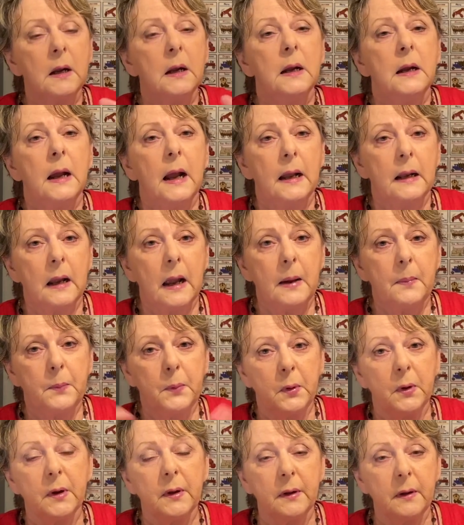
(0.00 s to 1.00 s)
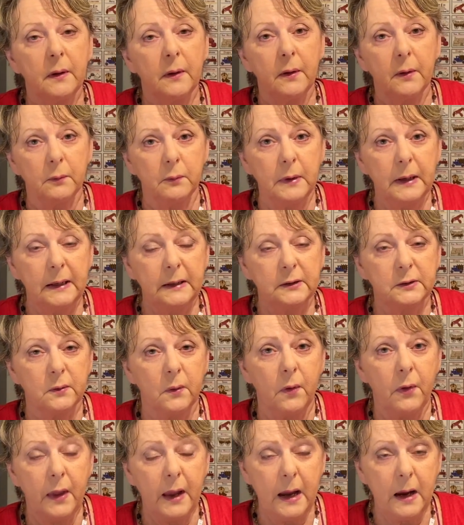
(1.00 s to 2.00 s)
and I put the rings on
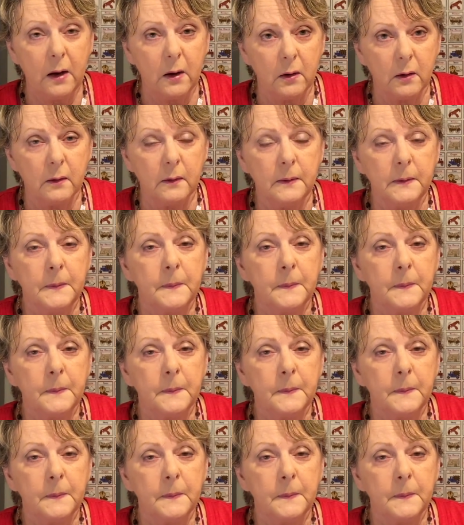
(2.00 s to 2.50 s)
there,